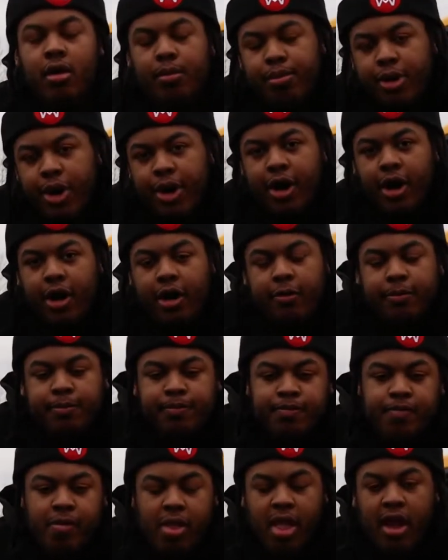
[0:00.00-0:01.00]
But
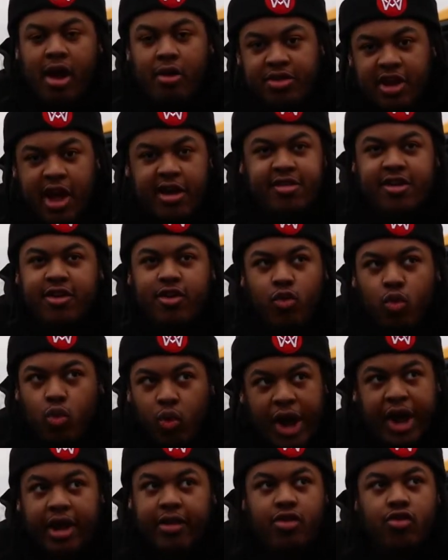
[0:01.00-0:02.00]
I was asking
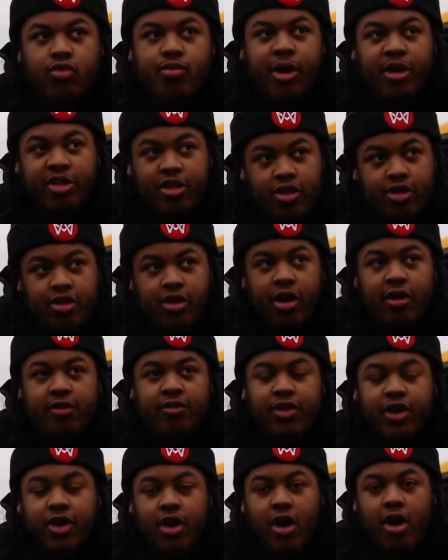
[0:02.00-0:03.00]
way too much
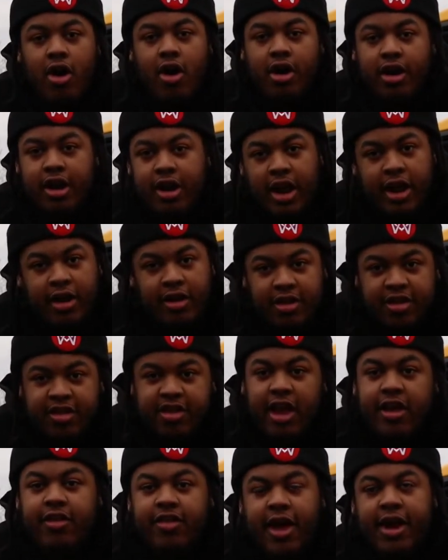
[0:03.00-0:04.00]
of the car in the
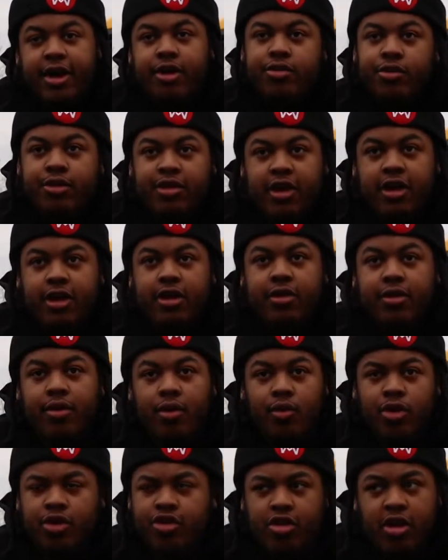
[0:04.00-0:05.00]
state that it was in,
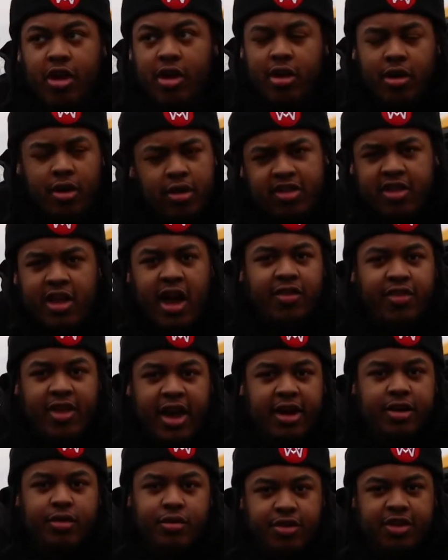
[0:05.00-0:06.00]
which it's not
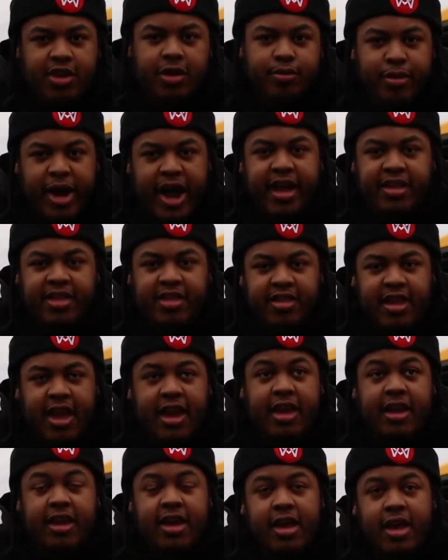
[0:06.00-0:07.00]
that it was in bad
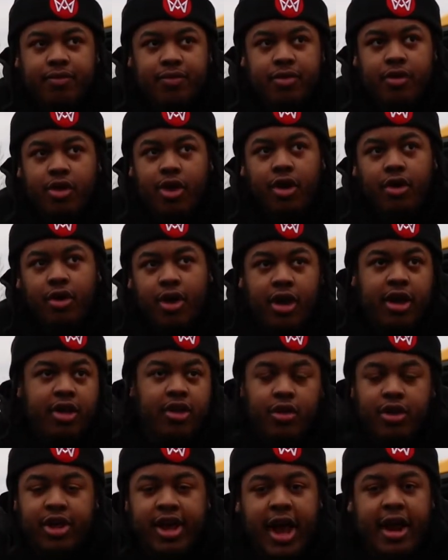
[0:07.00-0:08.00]
state. You know, it
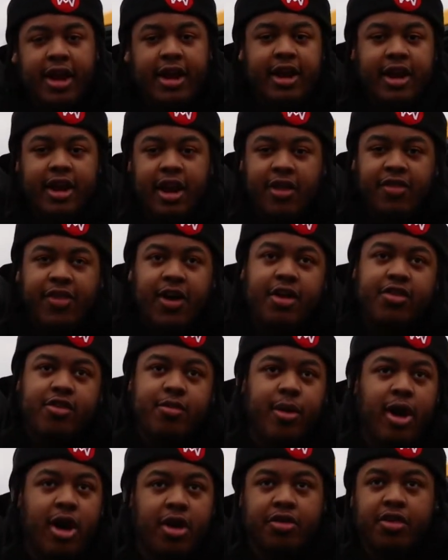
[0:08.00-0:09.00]
only had
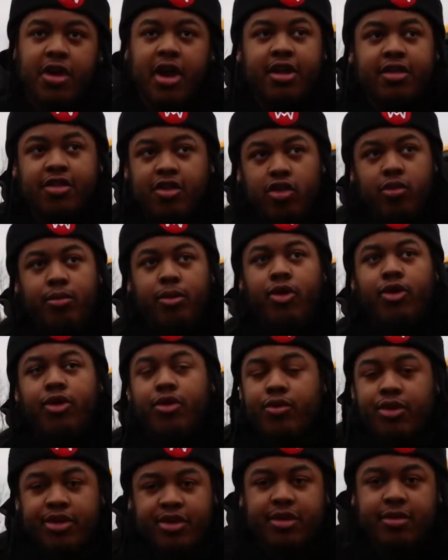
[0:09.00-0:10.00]
89,000 miles on it, so the
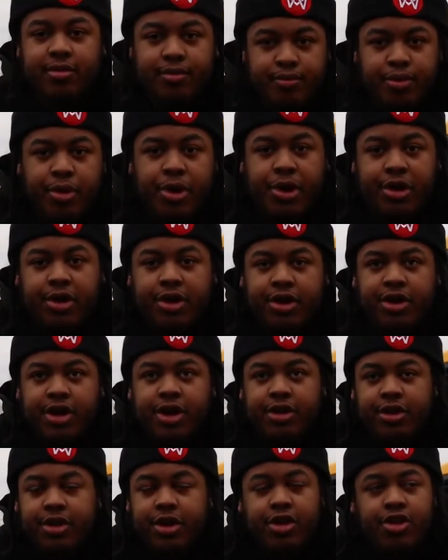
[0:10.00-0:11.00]
motor was in pretty good
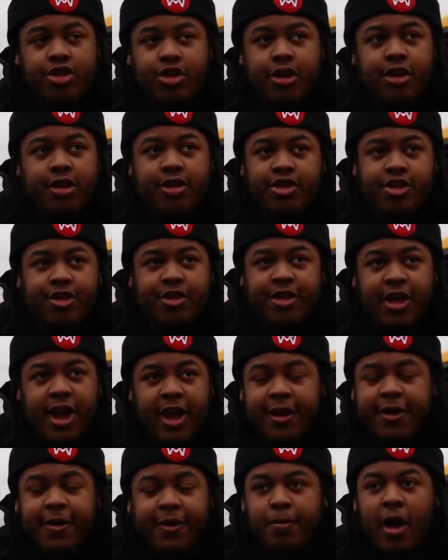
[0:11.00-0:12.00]
condition. It's just
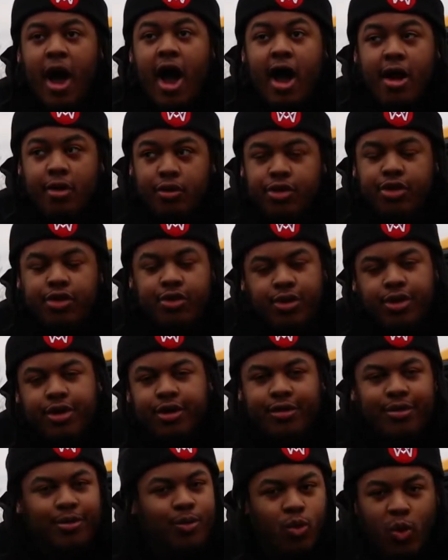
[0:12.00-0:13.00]
that I was
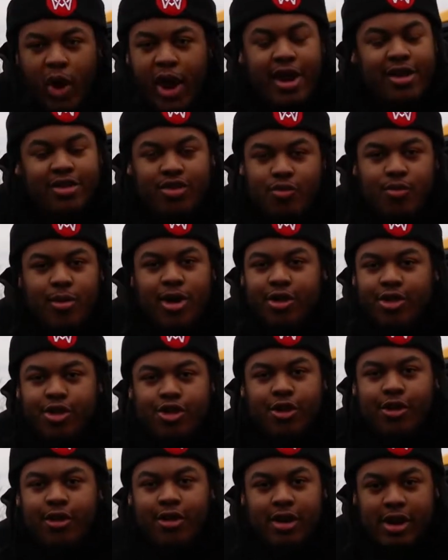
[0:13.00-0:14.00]
doing way too
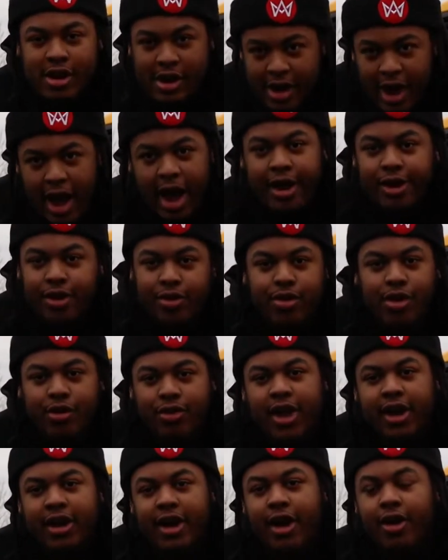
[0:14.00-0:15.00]
much, and I do know
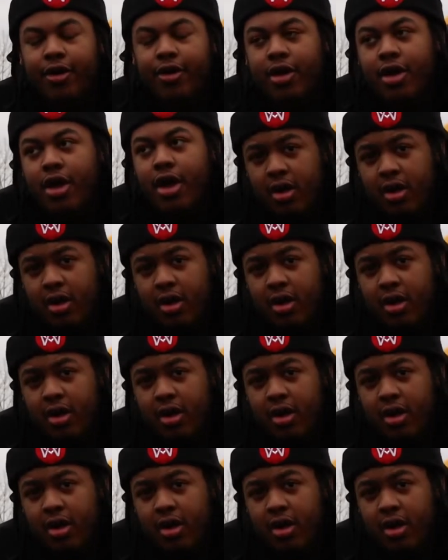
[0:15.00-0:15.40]
that now.